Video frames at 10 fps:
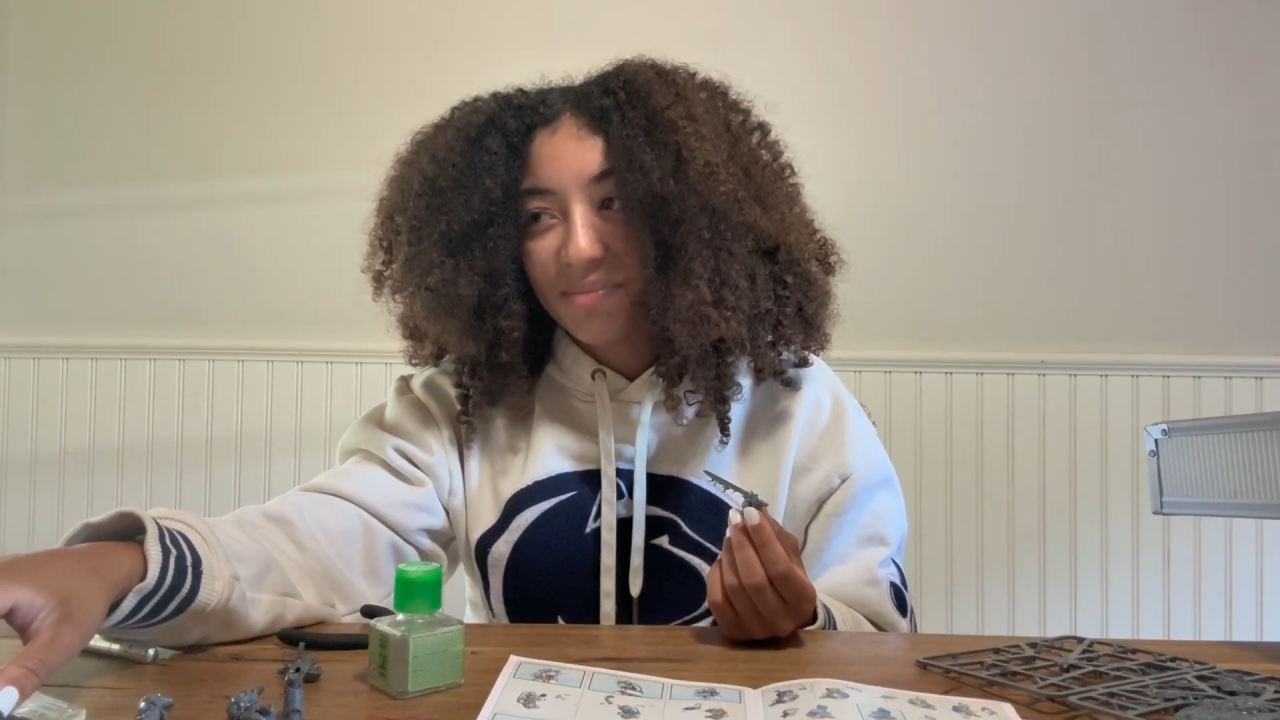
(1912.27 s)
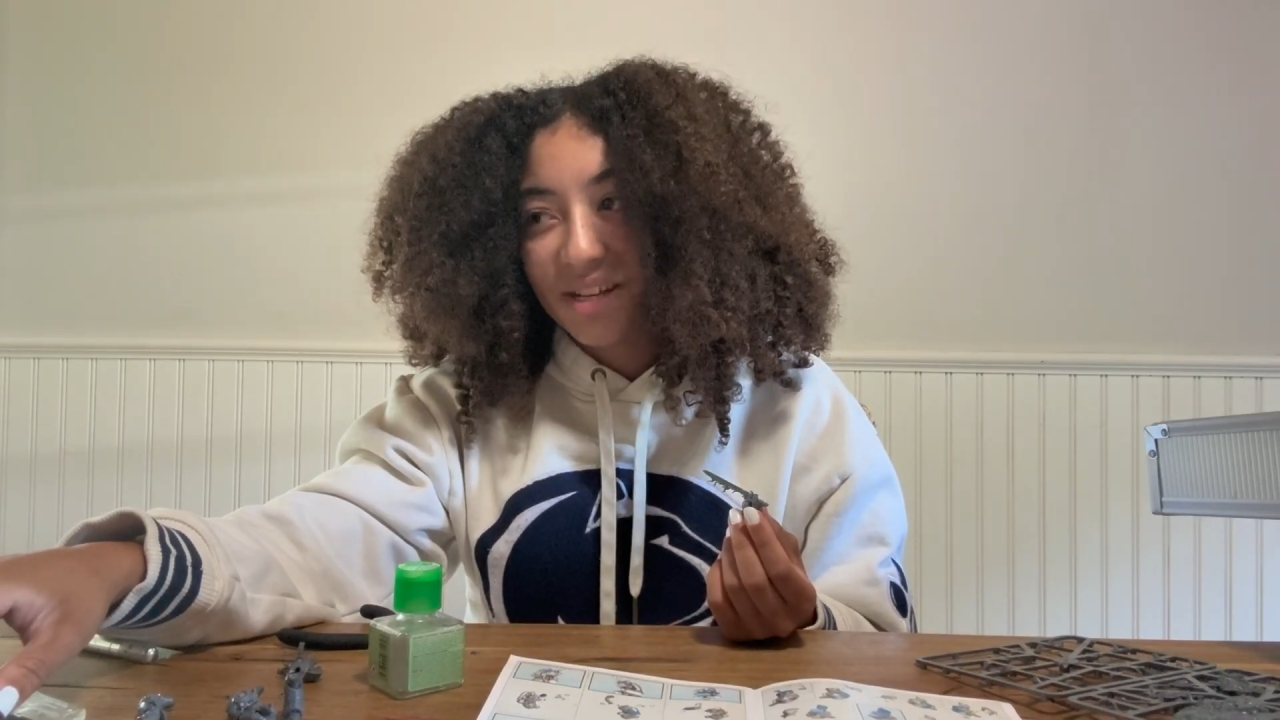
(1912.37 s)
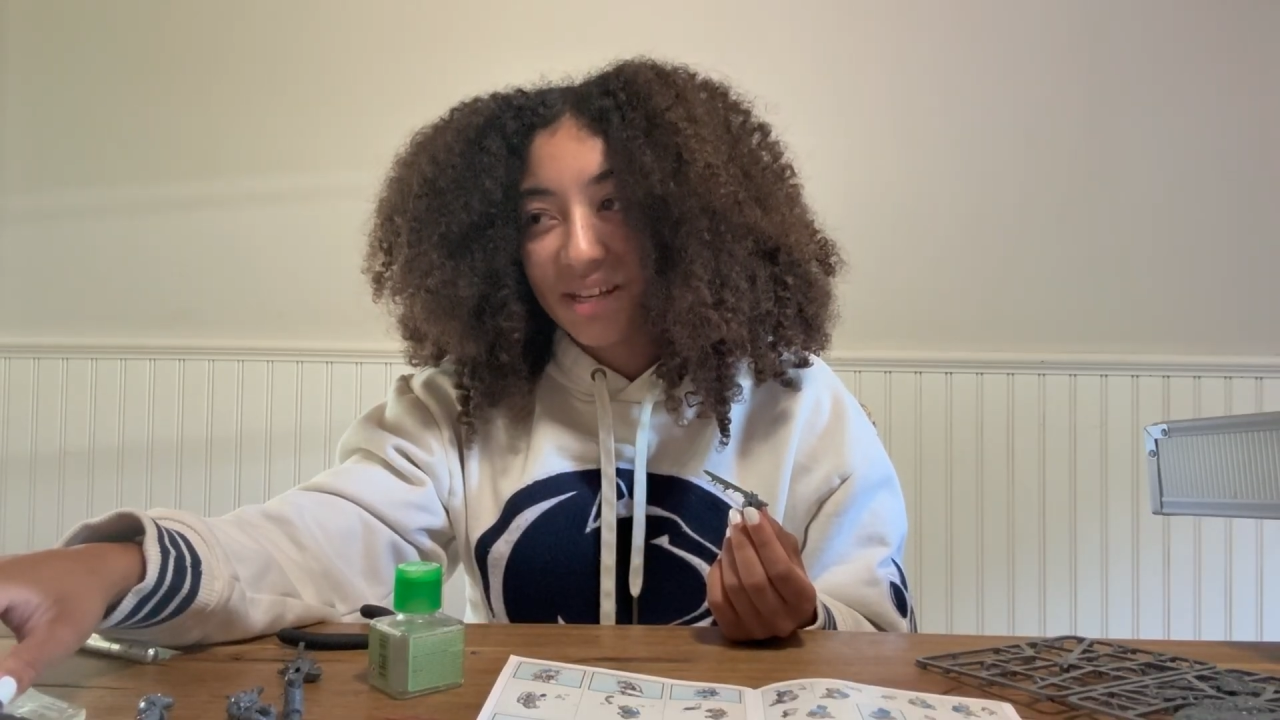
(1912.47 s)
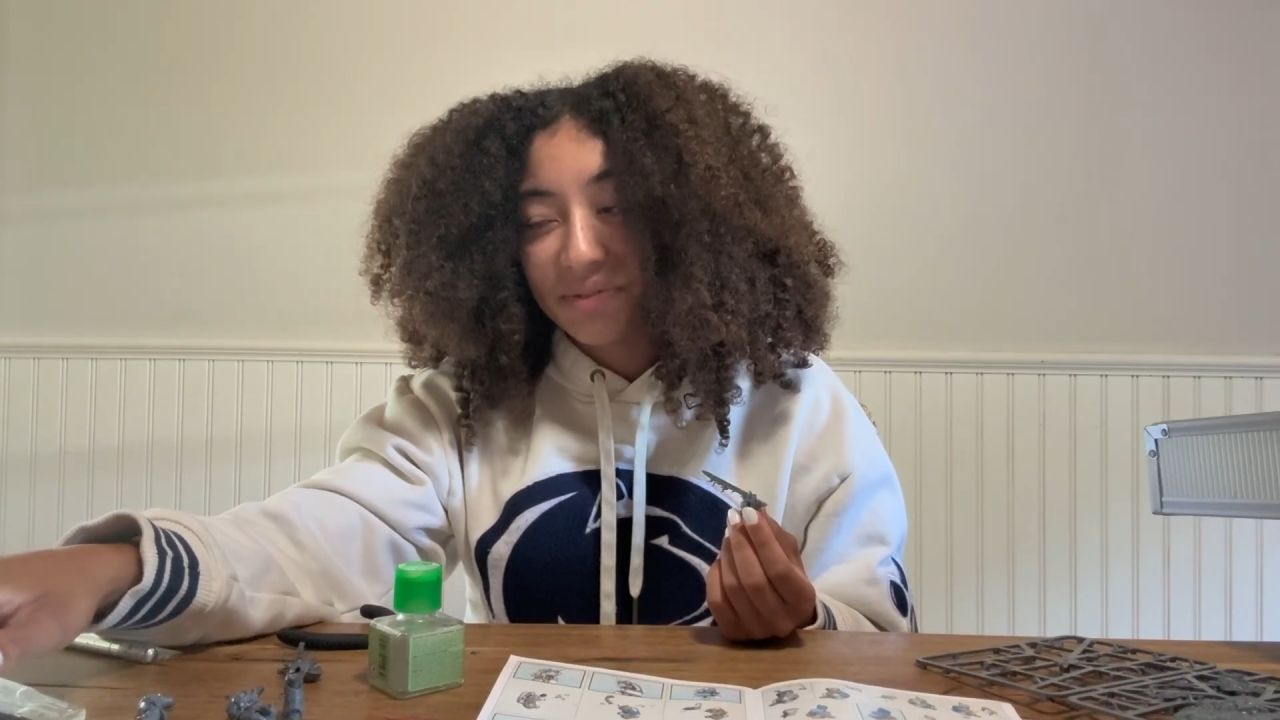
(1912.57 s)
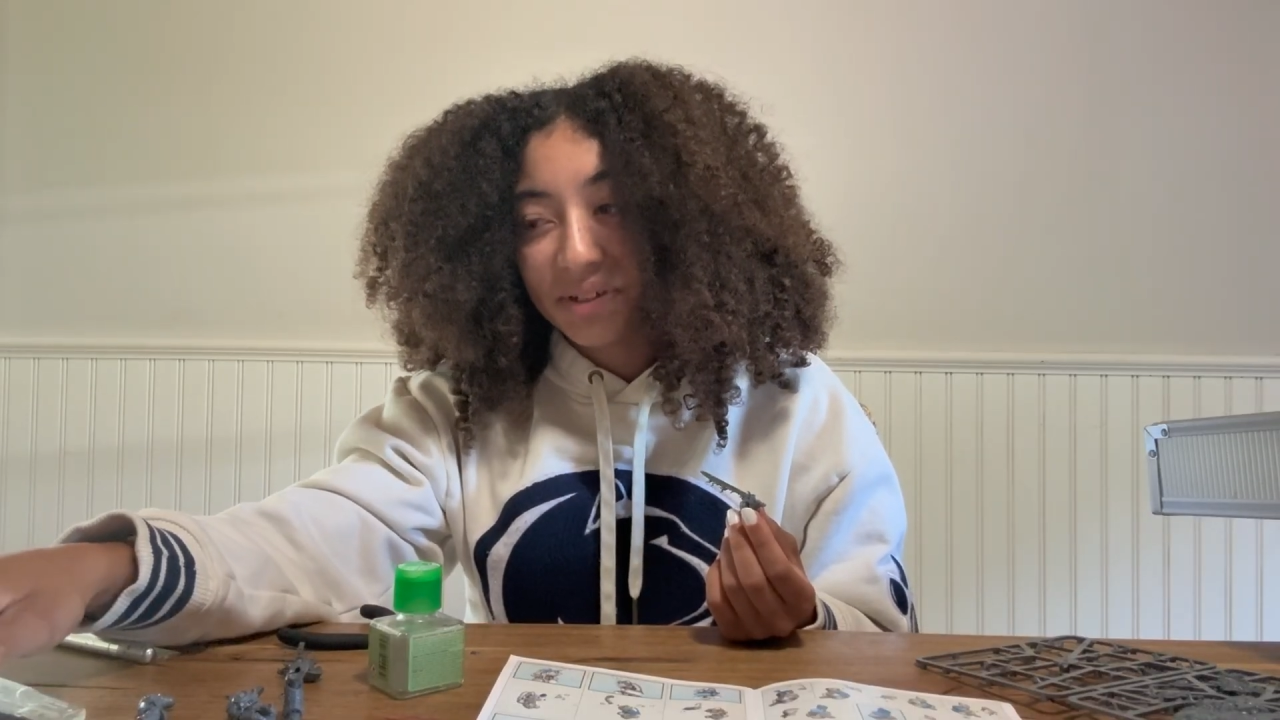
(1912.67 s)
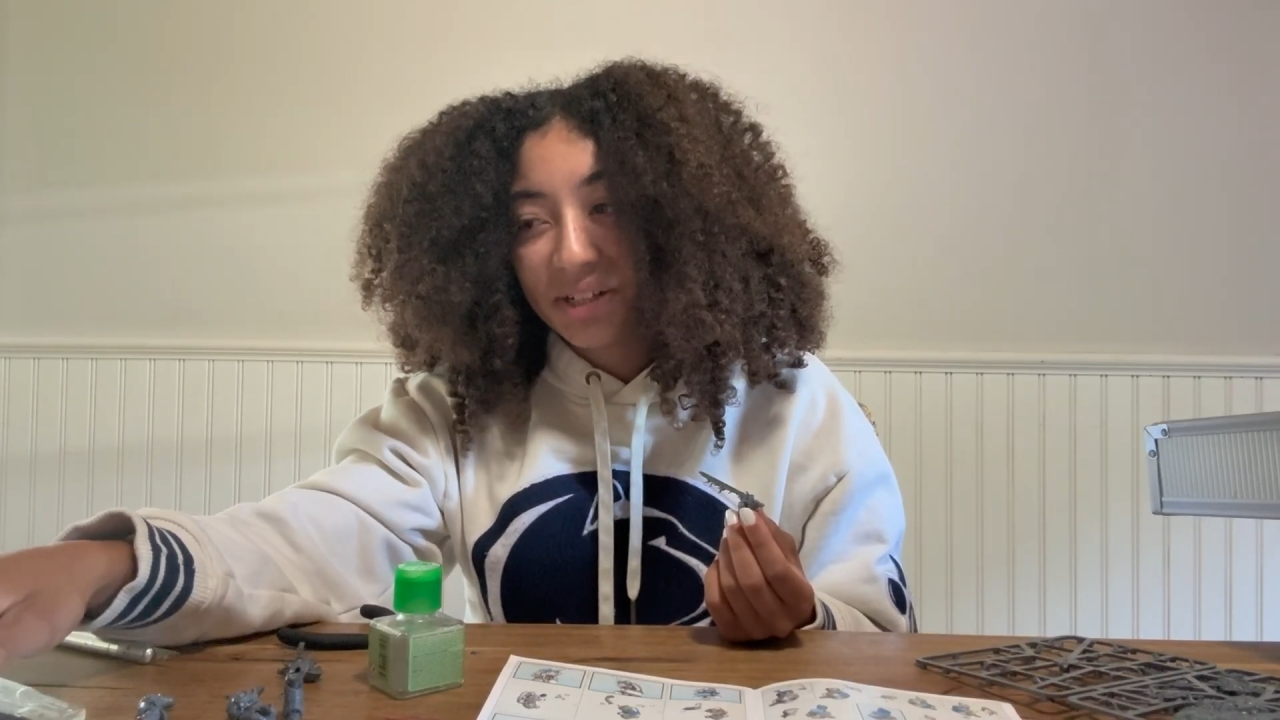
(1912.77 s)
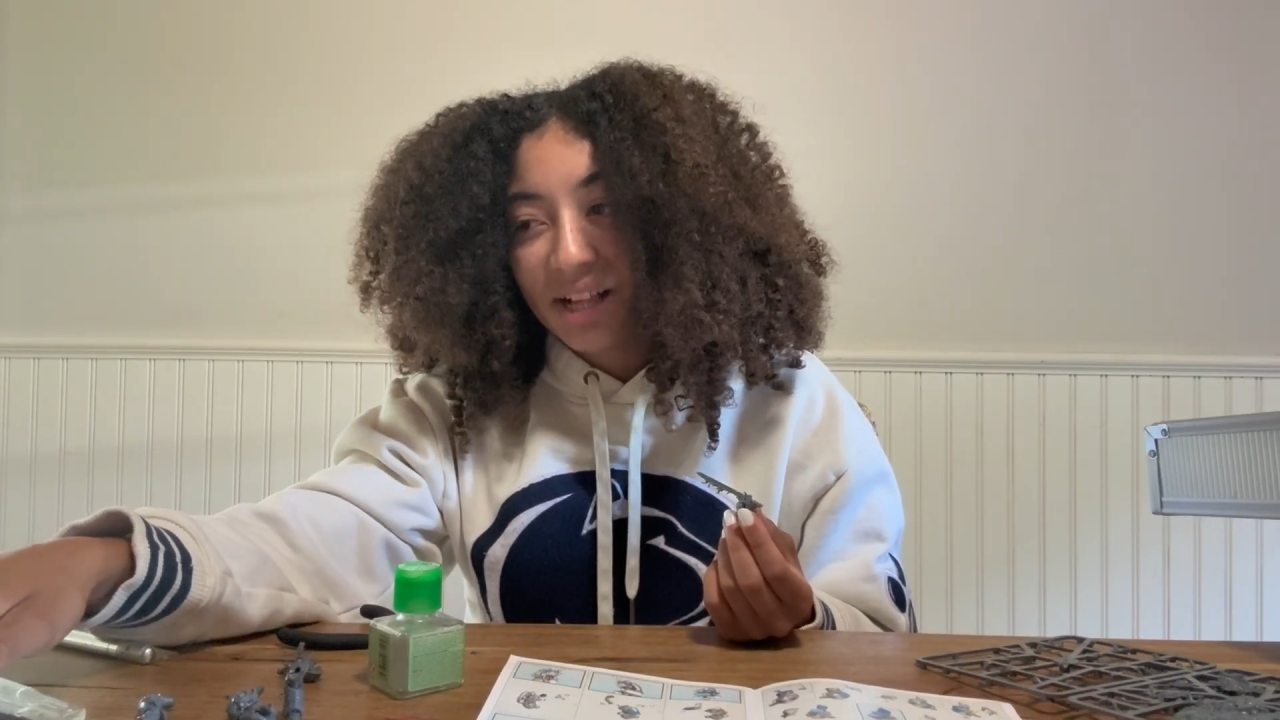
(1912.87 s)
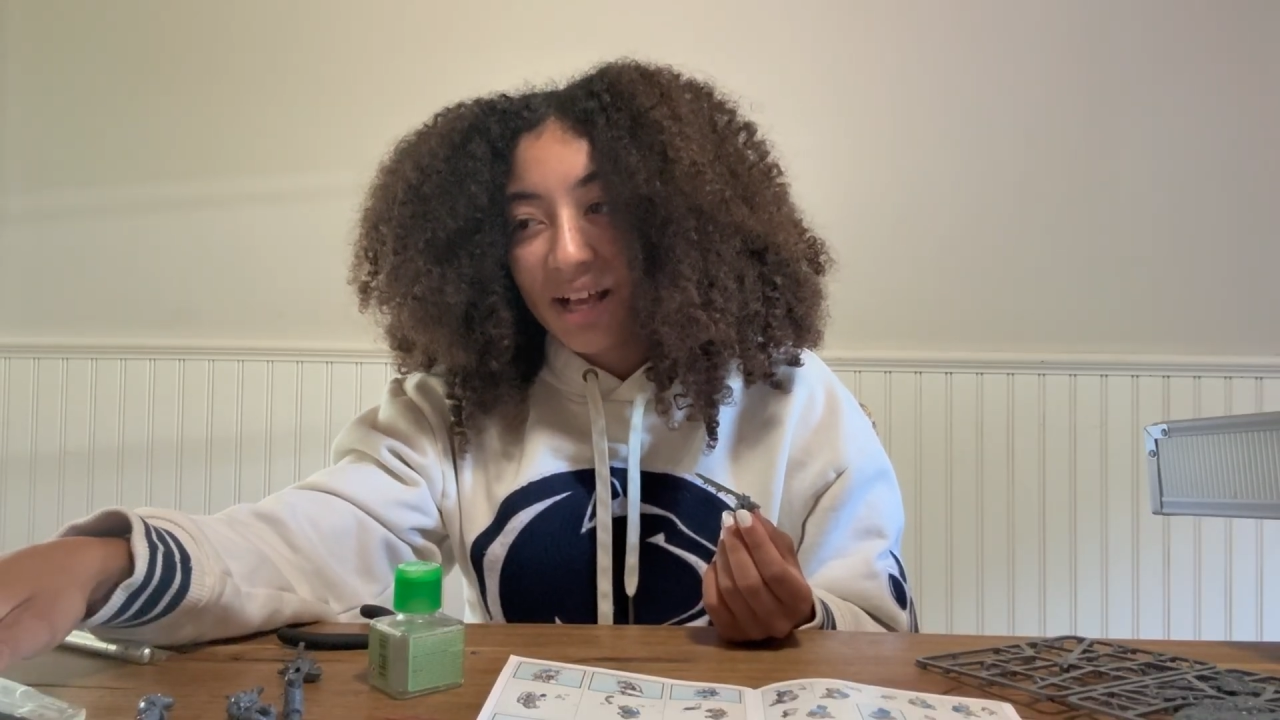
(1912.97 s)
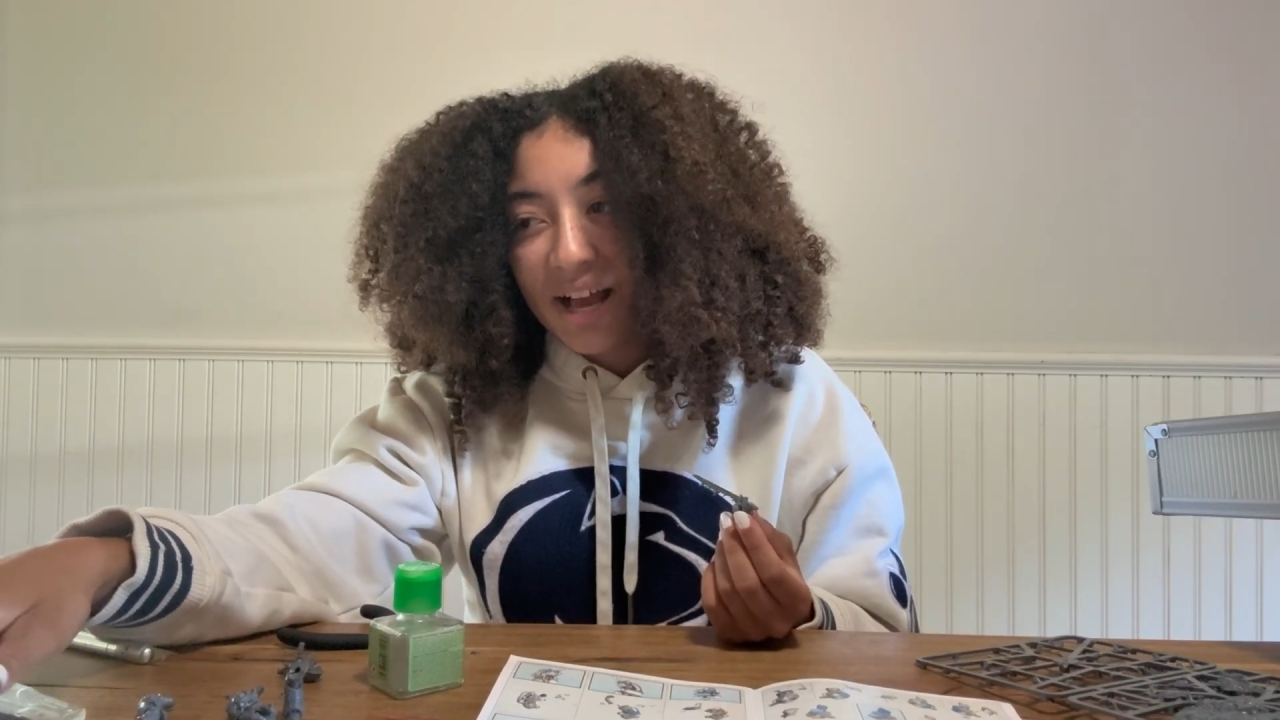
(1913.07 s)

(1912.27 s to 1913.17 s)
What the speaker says: but evil.